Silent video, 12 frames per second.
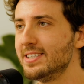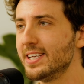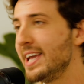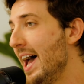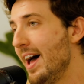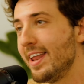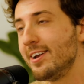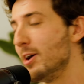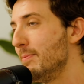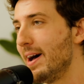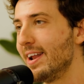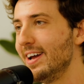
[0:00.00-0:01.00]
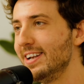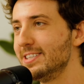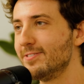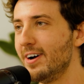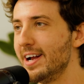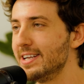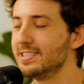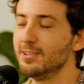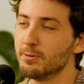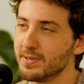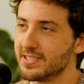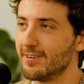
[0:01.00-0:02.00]
It's like, yeah, they know about it, and it's fine. It's a
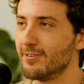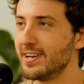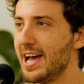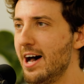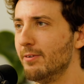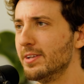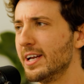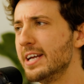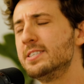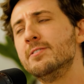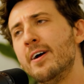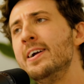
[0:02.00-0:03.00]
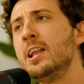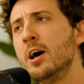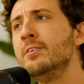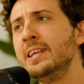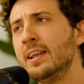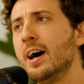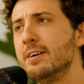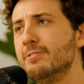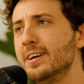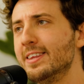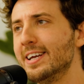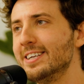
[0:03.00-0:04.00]
little bit different now, but like, it's a very lonely
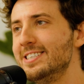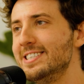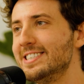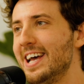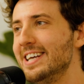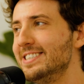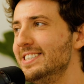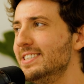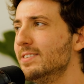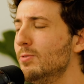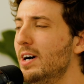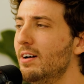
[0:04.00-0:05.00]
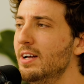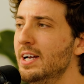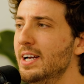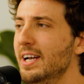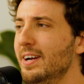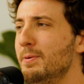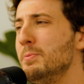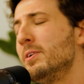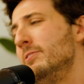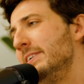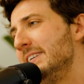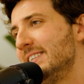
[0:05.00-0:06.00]
life, I think, she says. And she says, well, people
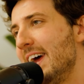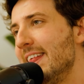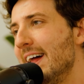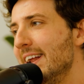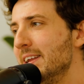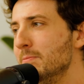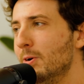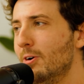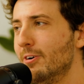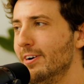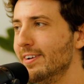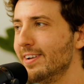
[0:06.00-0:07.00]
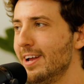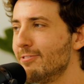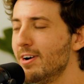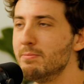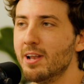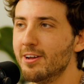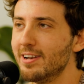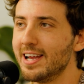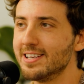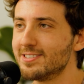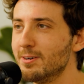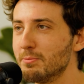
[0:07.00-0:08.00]
don't really say that anymore, and if I'm
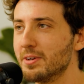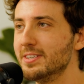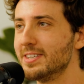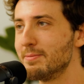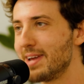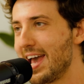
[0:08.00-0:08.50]
lonely, it's not because I'm